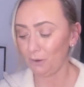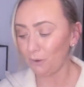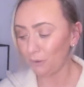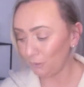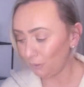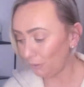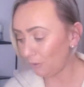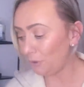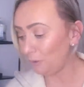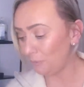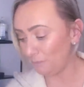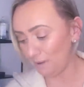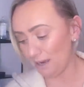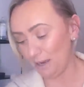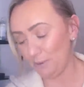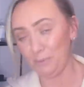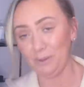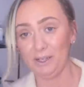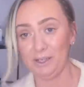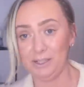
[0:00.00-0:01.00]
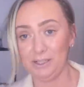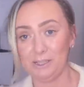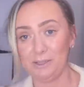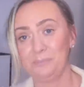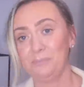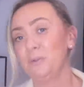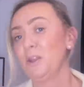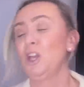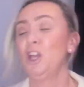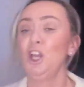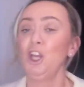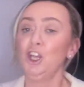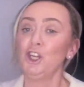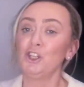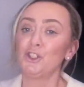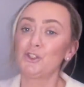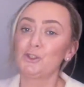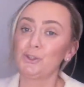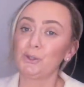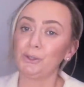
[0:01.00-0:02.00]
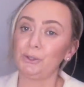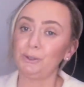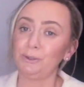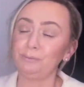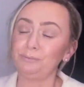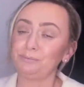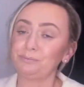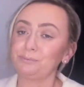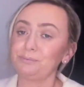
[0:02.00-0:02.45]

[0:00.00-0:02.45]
Oh my word. So,